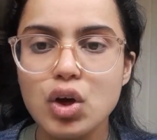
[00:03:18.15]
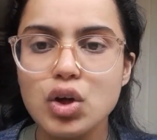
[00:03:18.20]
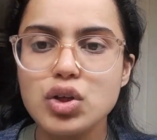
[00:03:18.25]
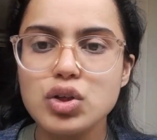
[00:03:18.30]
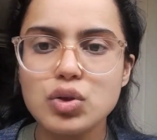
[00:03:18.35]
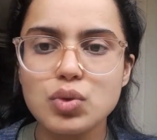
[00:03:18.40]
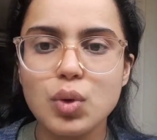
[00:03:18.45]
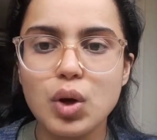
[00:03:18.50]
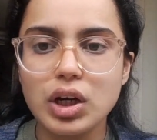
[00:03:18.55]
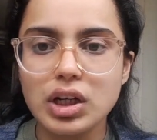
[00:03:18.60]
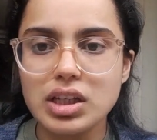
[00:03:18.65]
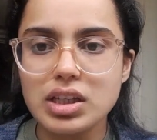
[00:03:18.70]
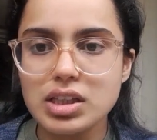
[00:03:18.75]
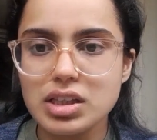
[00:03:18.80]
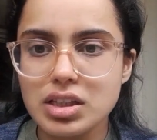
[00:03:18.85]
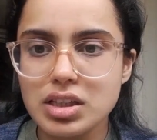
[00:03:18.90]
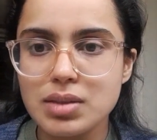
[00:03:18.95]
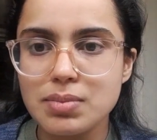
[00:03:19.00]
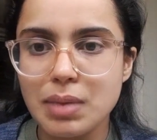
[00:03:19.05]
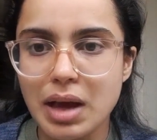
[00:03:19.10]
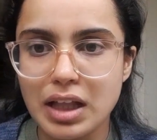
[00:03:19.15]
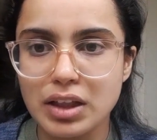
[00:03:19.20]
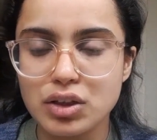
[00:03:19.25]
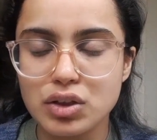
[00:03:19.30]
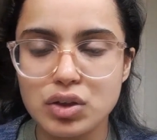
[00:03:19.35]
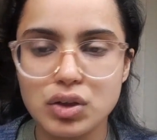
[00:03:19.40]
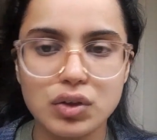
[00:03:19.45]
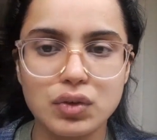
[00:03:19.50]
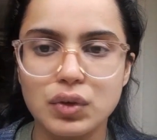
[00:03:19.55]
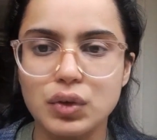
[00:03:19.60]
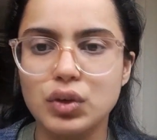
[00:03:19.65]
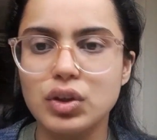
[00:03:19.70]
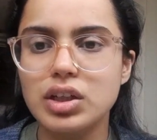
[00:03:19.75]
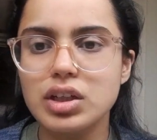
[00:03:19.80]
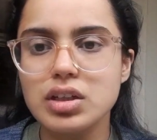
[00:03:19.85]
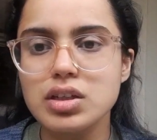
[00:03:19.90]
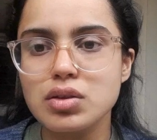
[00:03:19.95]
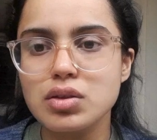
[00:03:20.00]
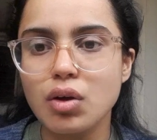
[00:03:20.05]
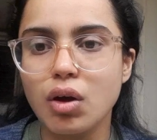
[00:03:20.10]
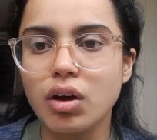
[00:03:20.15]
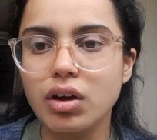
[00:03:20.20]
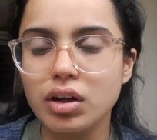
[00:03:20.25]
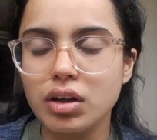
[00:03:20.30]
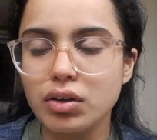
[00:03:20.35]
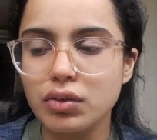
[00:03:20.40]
So what is this manager view? It is not